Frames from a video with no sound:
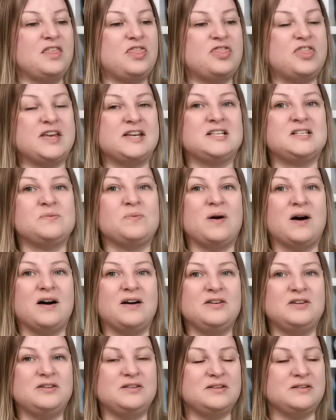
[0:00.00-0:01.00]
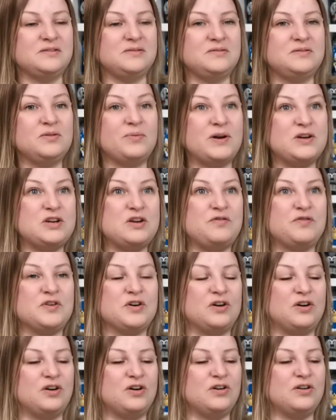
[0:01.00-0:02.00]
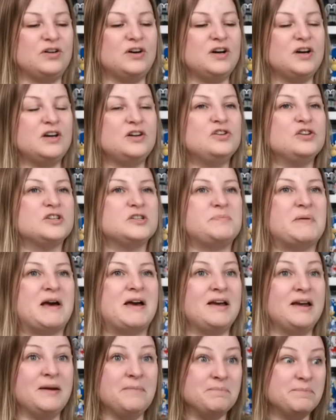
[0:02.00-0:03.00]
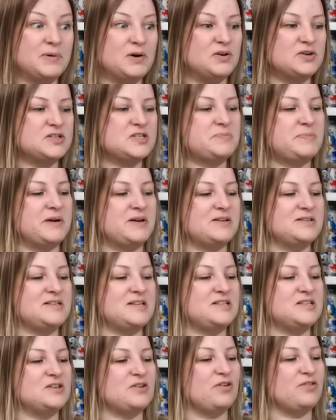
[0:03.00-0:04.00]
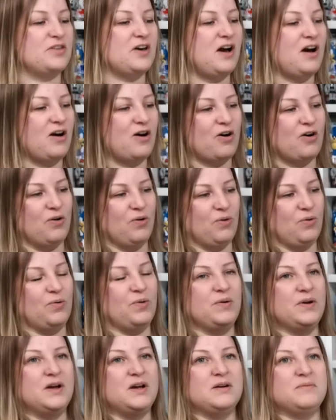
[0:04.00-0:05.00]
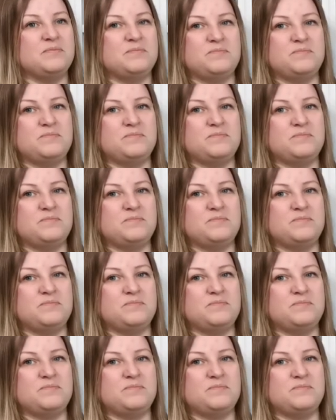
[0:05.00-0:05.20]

This one, the one you've got, looks better in box because it's got the way the it's presented.